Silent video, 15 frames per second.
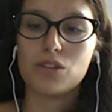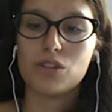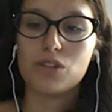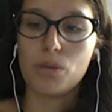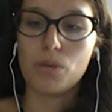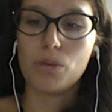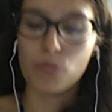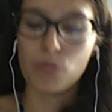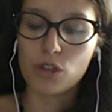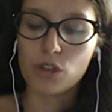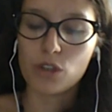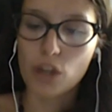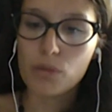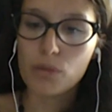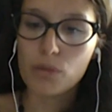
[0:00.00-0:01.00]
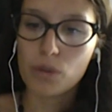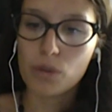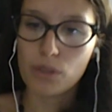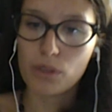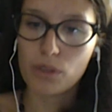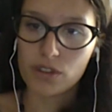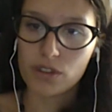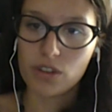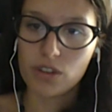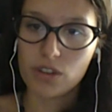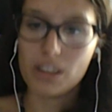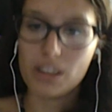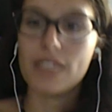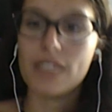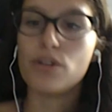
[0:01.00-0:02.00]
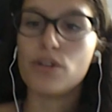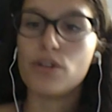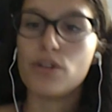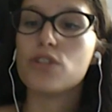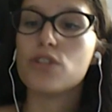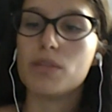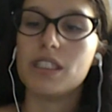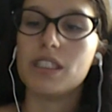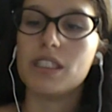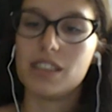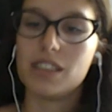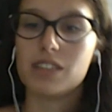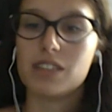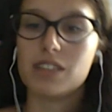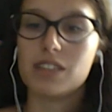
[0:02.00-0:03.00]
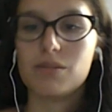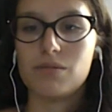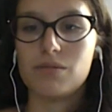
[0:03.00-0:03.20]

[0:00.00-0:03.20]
to a person, never assume anything.